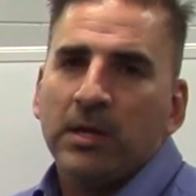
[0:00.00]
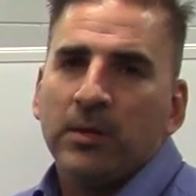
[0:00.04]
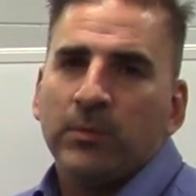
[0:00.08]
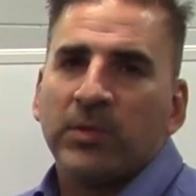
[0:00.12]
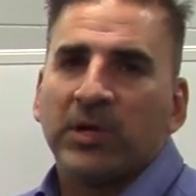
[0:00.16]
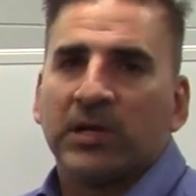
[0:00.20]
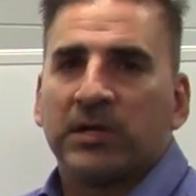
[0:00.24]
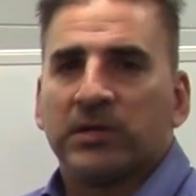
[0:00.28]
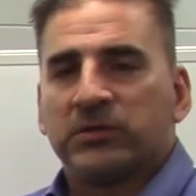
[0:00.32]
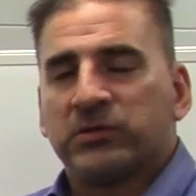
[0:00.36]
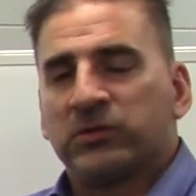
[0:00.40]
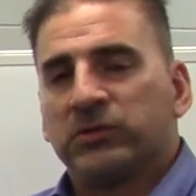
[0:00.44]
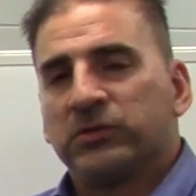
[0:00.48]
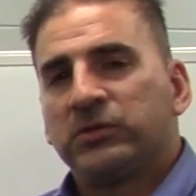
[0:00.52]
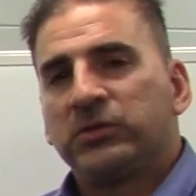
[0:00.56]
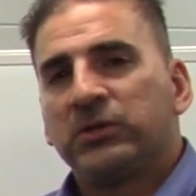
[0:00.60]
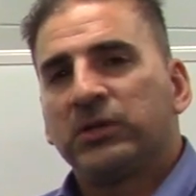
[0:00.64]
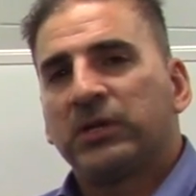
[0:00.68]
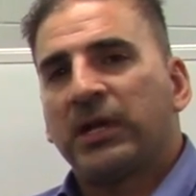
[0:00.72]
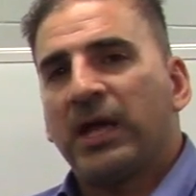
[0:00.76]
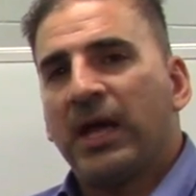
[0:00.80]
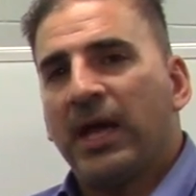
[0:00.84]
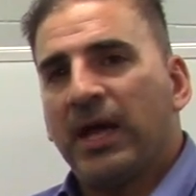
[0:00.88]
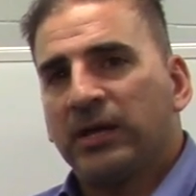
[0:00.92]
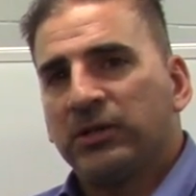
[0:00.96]
because you
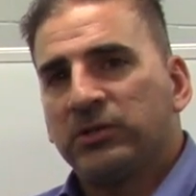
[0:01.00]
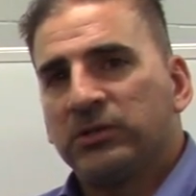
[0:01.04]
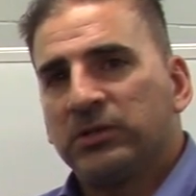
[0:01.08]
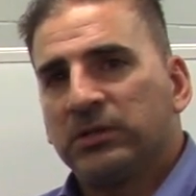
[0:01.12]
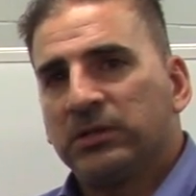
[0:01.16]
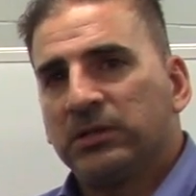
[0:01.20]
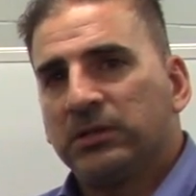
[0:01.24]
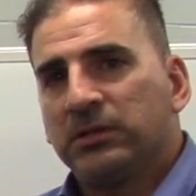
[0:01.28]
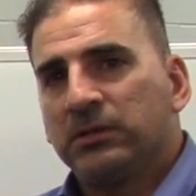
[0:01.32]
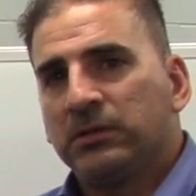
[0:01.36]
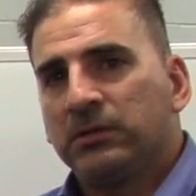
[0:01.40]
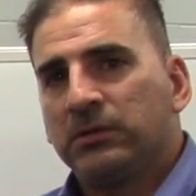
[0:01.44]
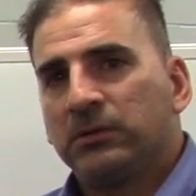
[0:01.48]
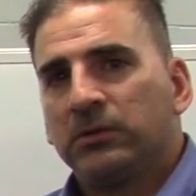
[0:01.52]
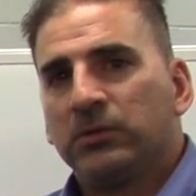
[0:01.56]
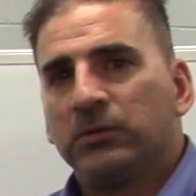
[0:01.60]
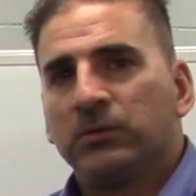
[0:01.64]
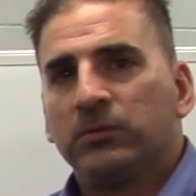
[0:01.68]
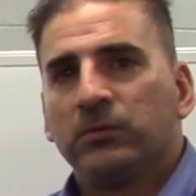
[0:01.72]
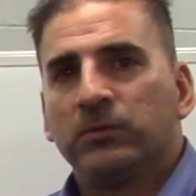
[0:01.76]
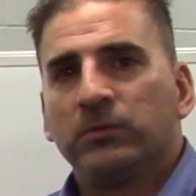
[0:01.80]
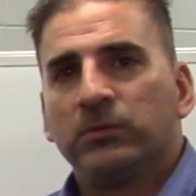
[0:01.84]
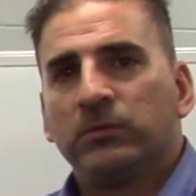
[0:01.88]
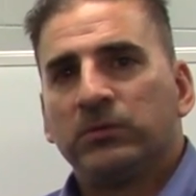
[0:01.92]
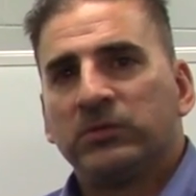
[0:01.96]
took action,
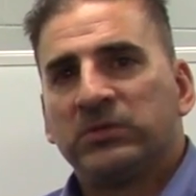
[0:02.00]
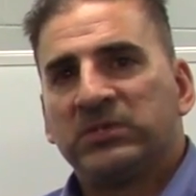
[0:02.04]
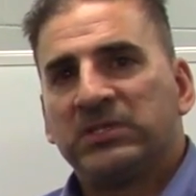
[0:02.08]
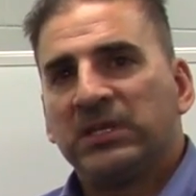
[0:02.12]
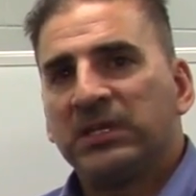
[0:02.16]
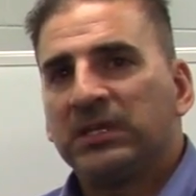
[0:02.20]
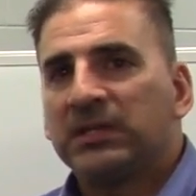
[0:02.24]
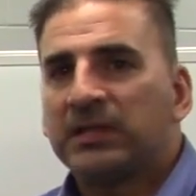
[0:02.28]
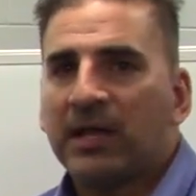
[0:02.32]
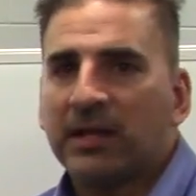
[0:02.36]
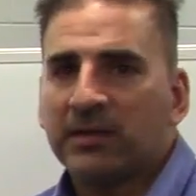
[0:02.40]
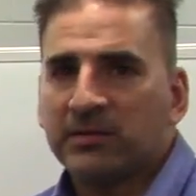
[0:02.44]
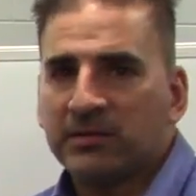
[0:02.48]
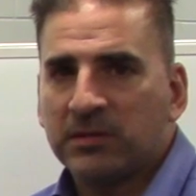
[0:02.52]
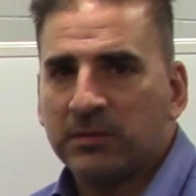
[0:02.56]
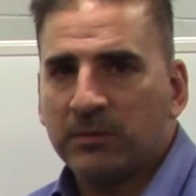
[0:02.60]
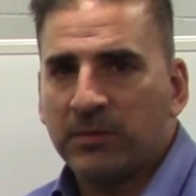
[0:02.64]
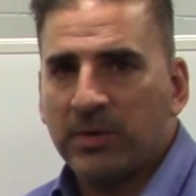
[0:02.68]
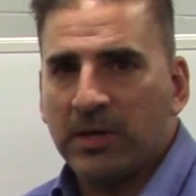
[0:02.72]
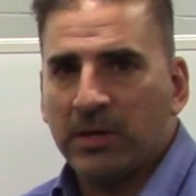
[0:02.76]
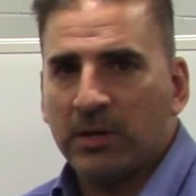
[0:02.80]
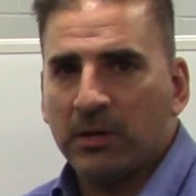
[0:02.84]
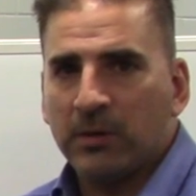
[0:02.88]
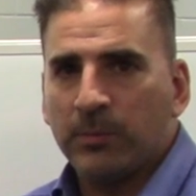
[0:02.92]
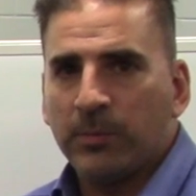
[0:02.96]
you seeked out some
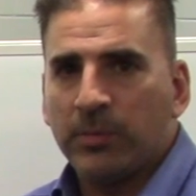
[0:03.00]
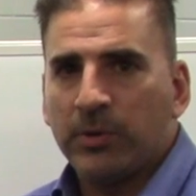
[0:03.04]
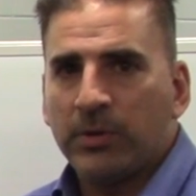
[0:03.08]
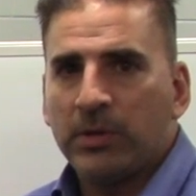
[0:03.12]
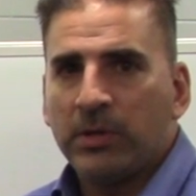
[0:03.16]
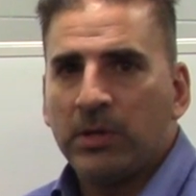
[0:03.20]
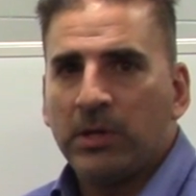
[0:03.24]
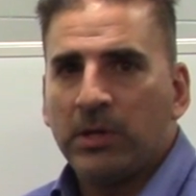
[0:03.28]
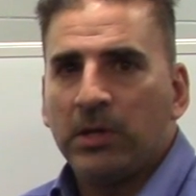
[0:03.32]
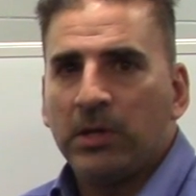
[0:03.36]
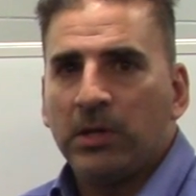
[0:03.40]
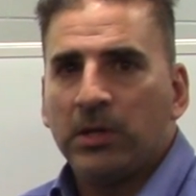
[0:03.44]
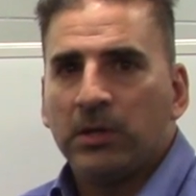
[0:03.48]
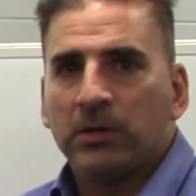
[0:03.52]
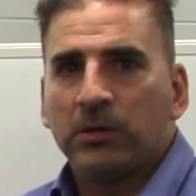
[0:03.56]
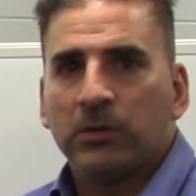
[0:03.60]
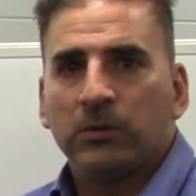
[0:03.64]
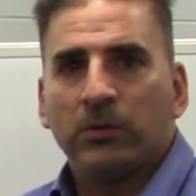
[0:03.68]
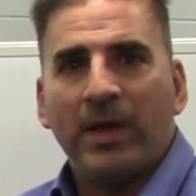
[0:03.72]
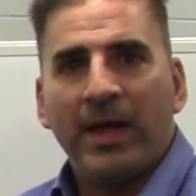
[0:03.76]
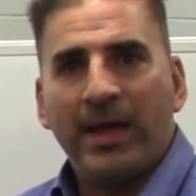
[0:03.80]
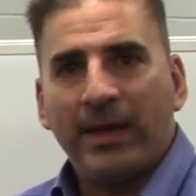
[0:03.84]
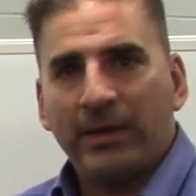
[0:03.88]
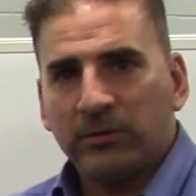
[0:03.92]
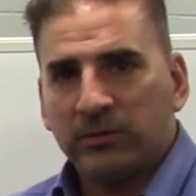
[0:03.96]
help,
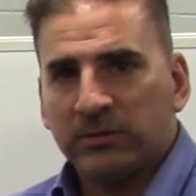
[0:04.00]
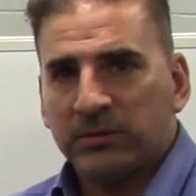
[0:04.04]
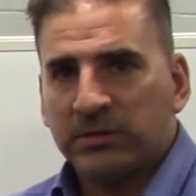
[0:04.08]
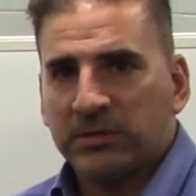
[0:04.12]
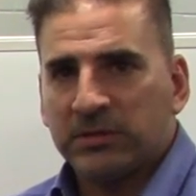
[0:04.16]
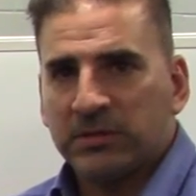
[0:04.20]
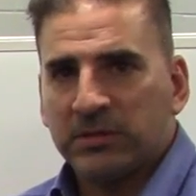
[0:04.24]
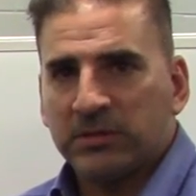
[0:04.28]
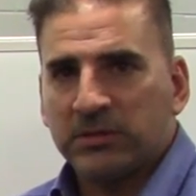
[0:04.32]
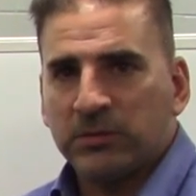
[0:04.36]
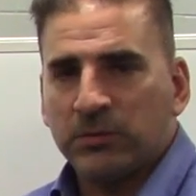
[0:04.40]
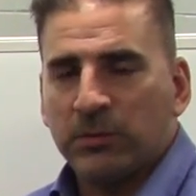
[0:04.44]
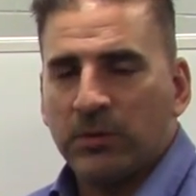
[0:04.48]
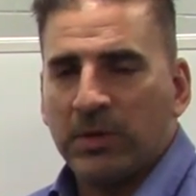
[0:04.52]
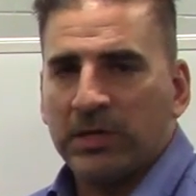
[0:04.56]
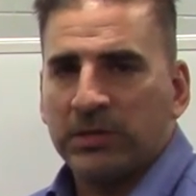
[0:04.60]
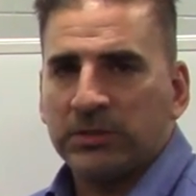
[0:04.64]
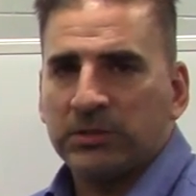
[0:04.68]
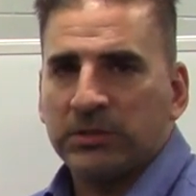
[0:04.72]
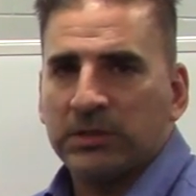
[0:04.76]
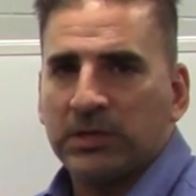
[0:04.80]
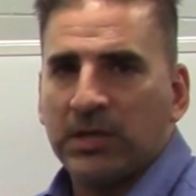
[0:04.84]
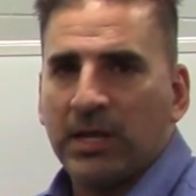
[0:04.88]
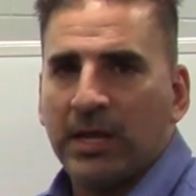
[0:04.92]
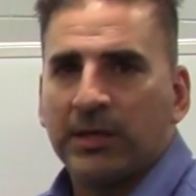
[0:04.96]
you handled the
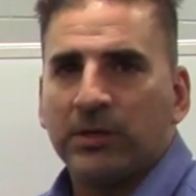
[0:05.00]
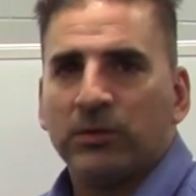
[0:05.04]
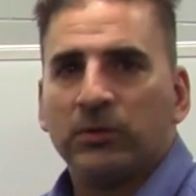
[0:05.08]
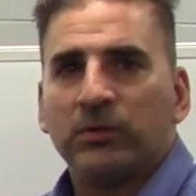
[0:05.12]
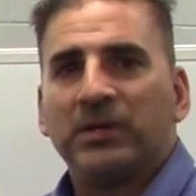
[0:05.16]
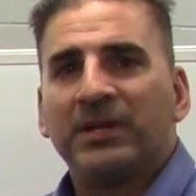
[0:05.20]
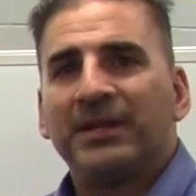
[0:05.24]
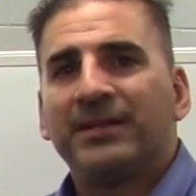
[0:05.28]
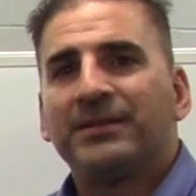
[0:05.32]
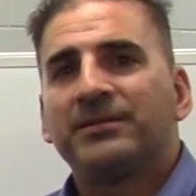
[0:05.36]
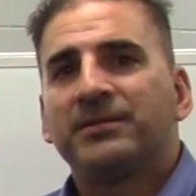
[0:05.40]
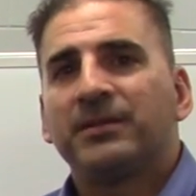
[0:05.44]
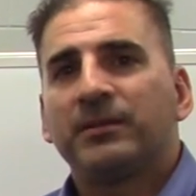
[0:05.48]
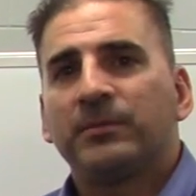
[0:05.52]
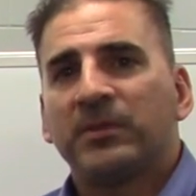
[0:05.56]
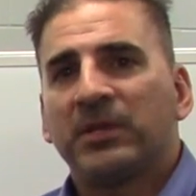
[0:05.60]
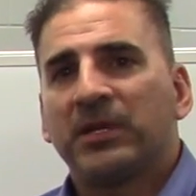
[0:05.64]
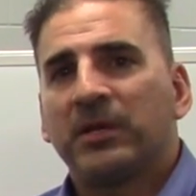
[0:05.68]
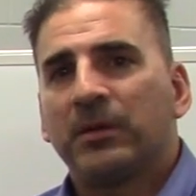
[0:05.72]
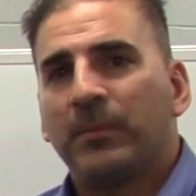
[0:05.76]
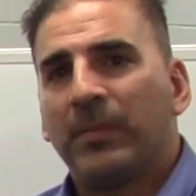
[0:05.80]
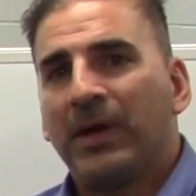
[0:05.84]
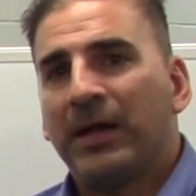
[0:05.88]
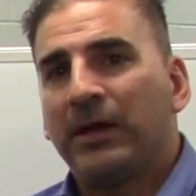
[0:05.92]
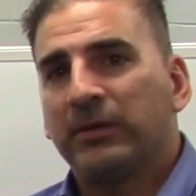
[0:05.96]
situation, and you did
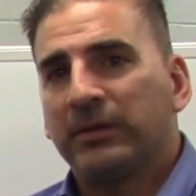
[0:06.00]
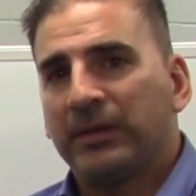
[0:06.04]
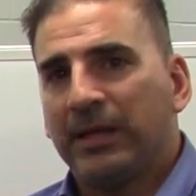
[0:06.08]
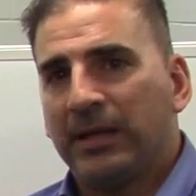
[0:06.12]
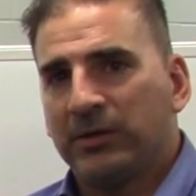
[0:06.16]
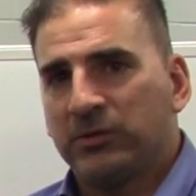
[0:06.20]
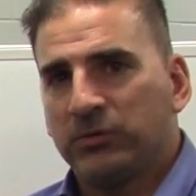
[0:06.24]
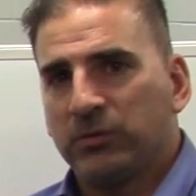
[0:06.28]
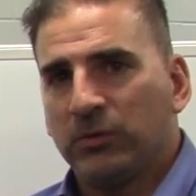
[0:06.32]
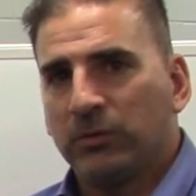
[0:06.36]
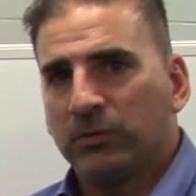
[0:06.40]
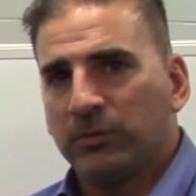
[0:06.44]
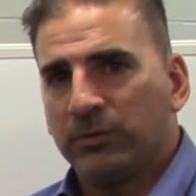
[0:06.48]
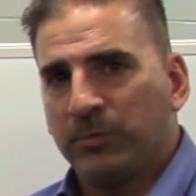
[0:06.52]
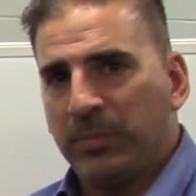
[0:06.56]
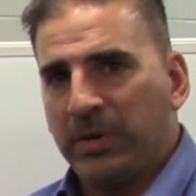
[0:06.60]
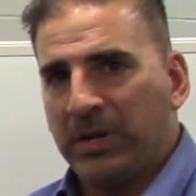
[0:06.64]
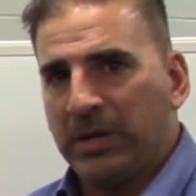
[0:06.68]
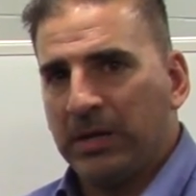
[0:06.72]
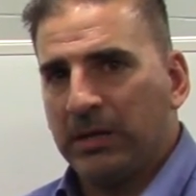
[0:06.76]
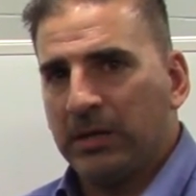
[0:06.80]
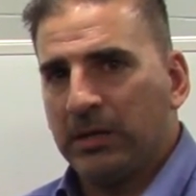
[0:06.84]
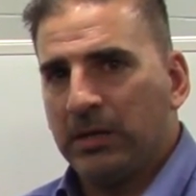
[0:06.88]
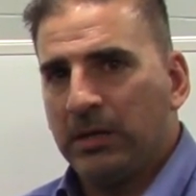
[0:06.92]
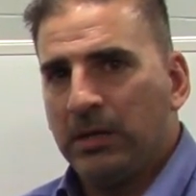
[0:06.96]
something about that shoulder
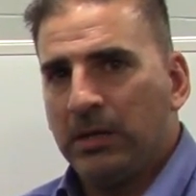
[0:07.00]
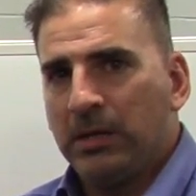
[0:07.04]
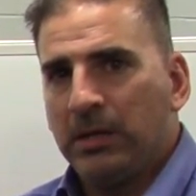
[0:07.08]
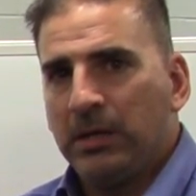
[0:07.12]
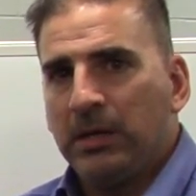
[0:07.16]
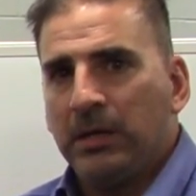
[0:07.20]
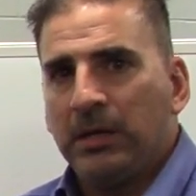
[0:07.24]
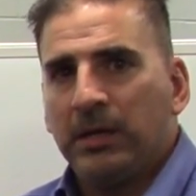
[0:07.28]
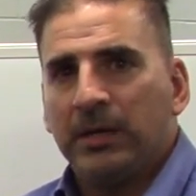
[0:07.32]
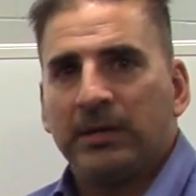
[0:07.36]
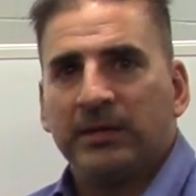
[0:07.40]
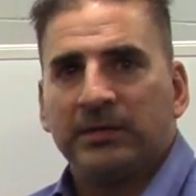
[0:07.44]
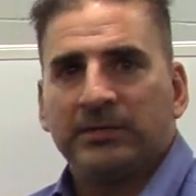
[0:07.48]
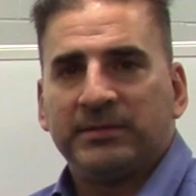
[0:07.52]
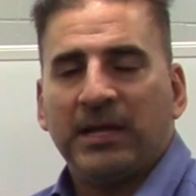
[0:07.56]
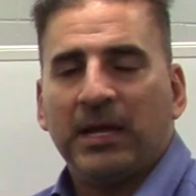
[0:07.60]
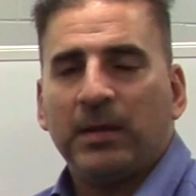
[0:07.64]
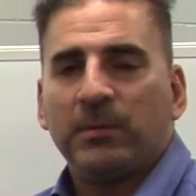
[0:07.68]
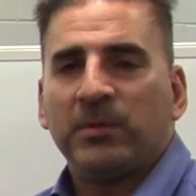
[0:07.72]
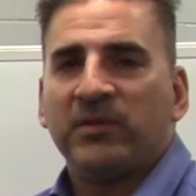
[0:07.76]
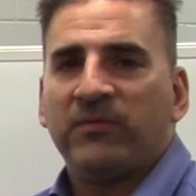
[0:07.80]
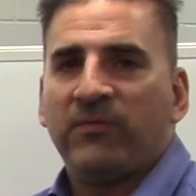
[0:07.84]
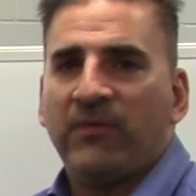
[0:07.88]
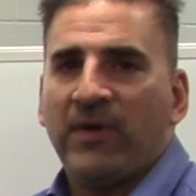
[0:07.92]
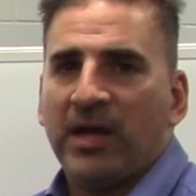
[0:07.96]
pain in a
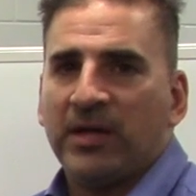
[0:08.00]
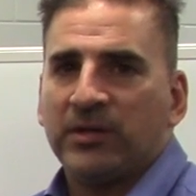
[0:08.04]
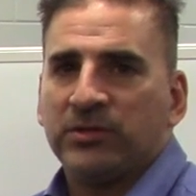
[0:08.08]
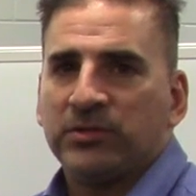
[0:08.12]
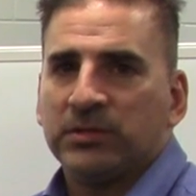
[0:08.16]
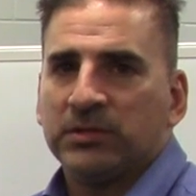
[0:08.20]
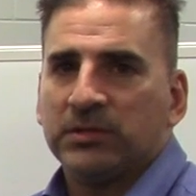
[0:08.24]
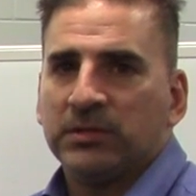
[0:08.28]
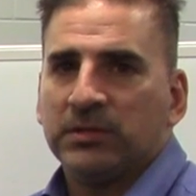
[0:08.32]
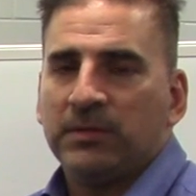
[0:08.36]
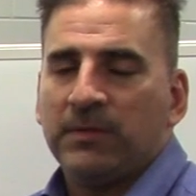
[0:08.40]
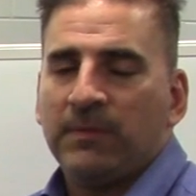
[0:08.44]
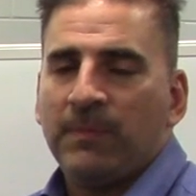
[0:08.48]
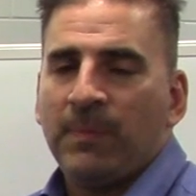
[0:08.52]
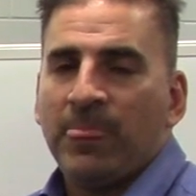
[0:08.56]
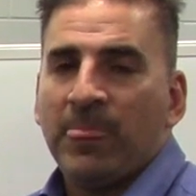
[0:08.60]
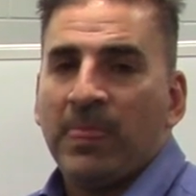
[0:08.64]
timely fashion,